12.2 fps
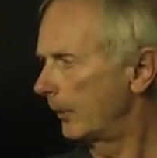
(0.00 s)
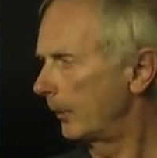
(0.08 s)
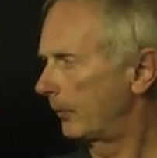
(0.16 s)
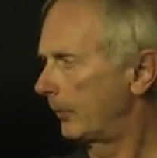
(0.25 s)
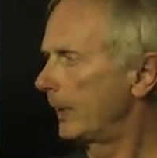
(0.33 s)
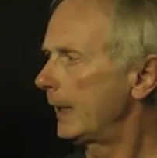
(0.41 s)

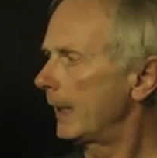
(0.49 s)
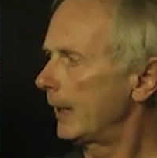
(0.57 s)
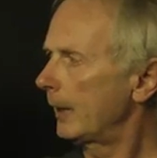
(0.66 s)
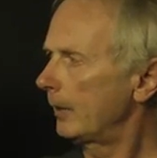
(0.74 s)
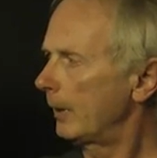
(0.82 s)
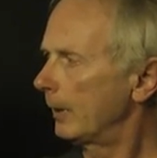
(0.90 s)
free
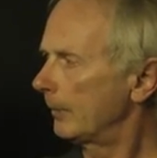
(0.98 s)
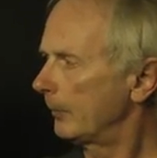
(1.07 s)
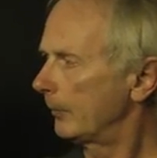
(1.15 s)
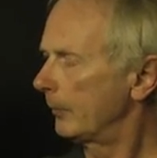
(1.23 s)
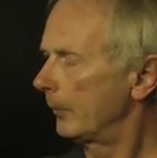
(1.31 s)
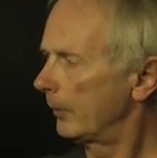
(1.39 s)
air
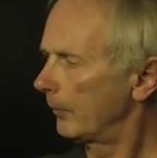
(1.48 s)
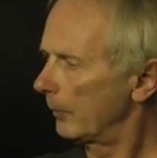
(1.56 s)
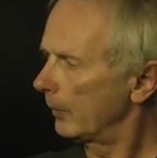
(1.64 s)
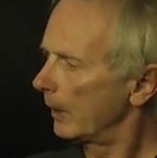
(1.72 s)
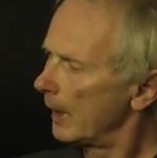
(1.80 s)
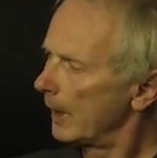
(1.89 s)

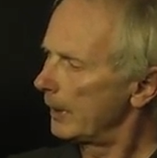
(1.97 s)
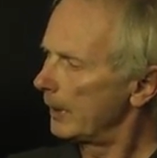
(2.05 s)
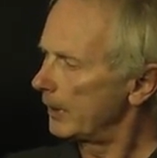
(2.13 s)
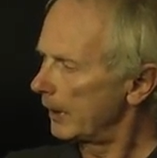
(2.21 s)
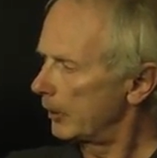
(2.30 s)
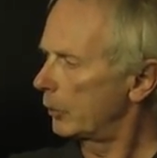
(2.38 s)

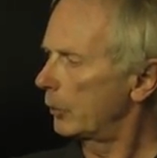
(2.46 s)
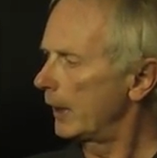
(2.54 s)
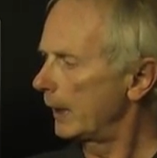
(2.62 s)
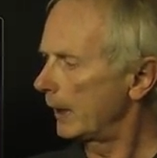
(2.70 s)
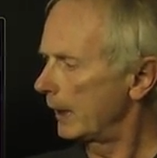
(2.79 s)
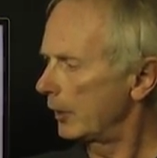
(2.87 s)
is
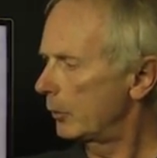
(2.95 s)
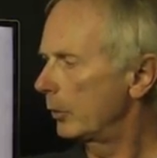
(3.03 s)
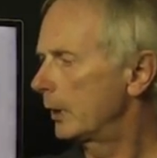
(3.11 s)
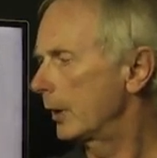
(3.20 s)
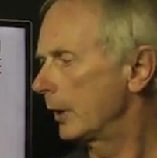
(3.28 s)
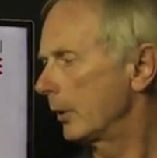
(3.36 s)
entrained into
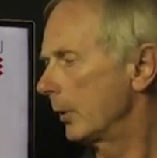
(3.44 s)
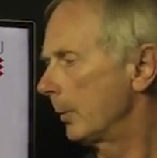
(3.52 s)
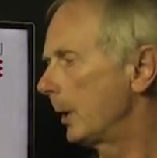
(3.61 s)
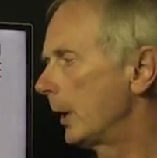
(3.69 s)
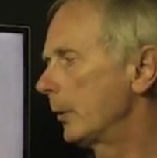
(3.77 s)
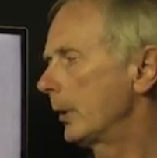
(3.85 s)
the
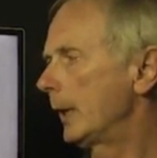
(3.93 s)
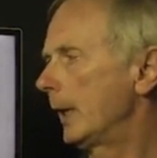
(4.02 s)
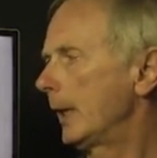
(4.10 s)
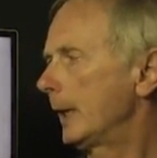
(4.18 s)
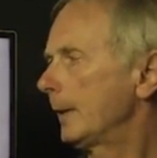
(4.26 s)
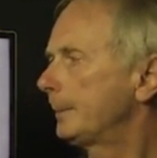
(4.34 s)
boundary
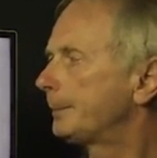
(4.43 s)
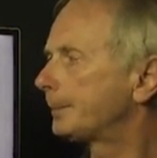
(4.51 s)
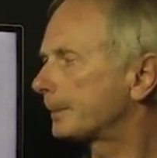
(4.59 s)
layer.